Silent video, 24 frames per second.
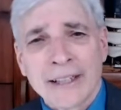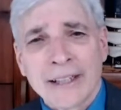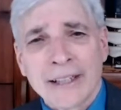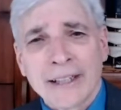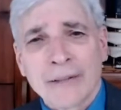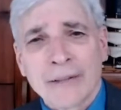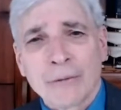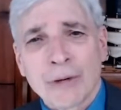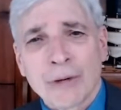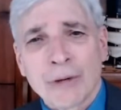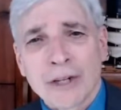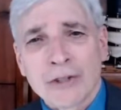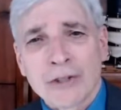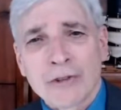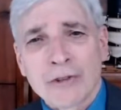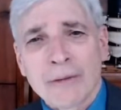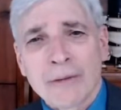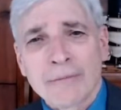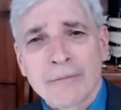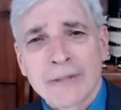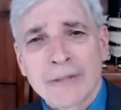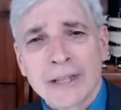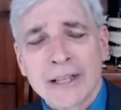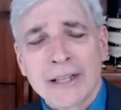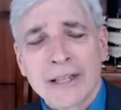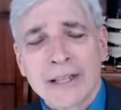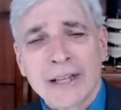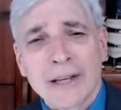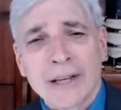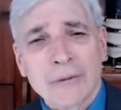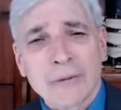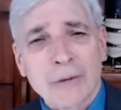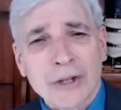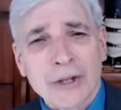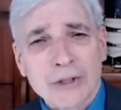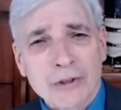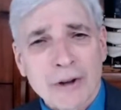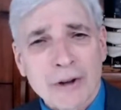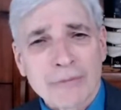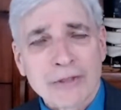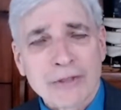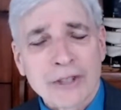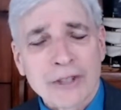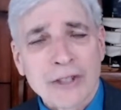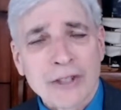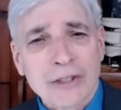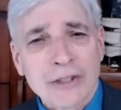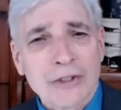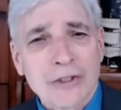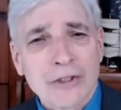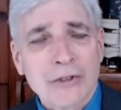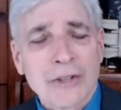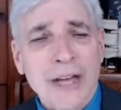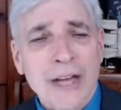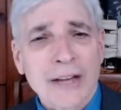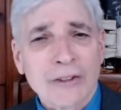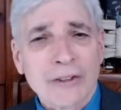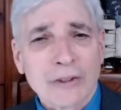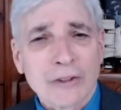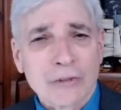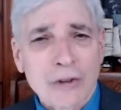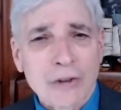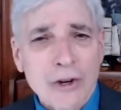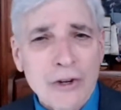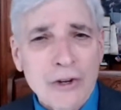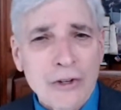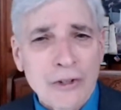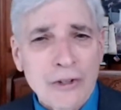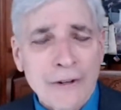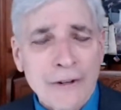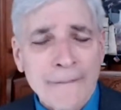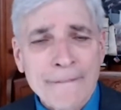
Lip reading: and what Trump did and what Trump's going to do down the road